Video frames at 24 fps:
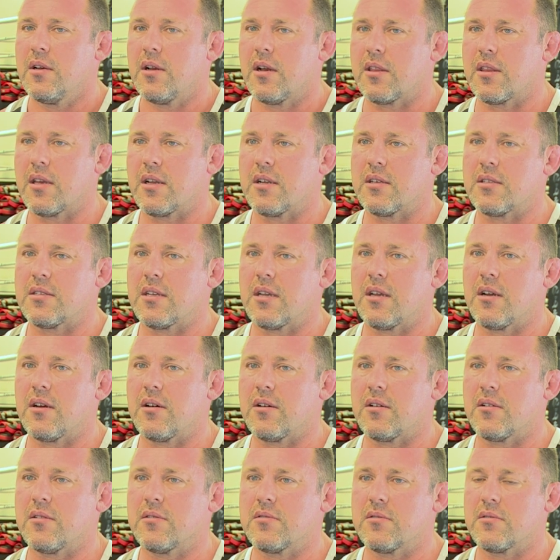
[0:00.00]
I think it's
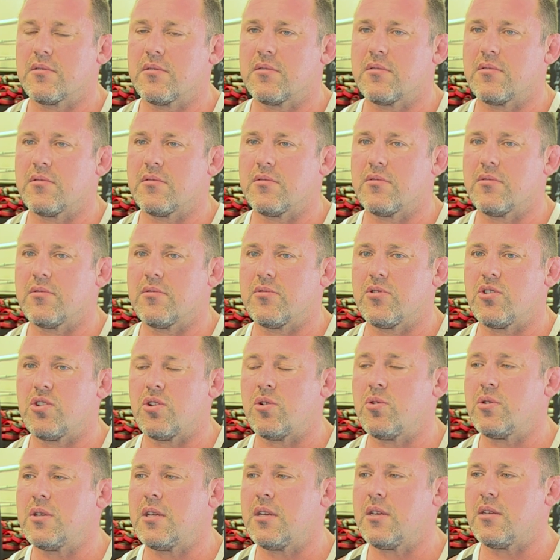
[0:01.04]
our
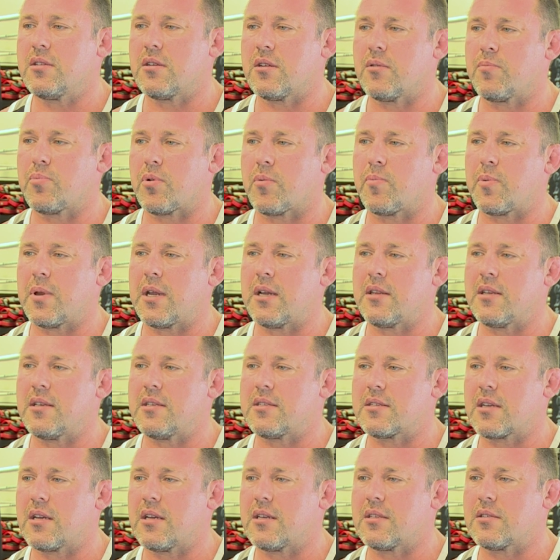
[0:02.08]
duty to prepare
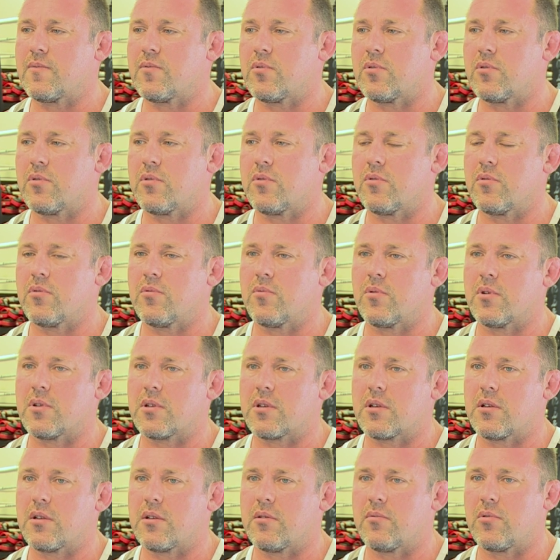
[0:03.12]
these kids for what
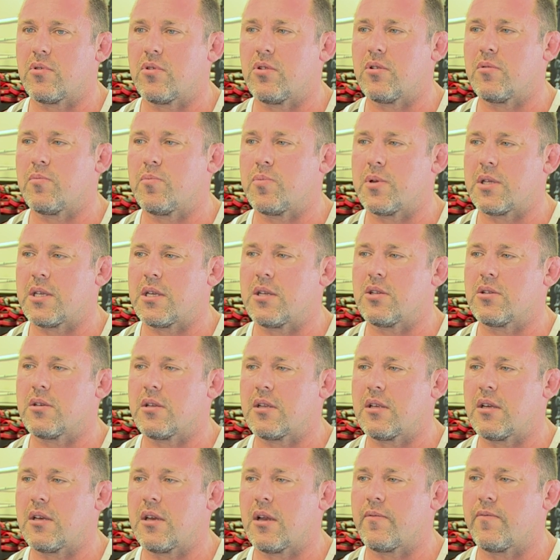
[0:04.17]
could
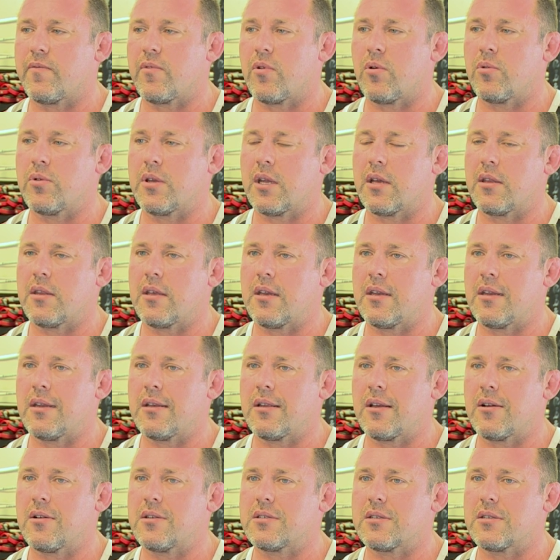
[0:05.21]
potentially unfold out there, you know?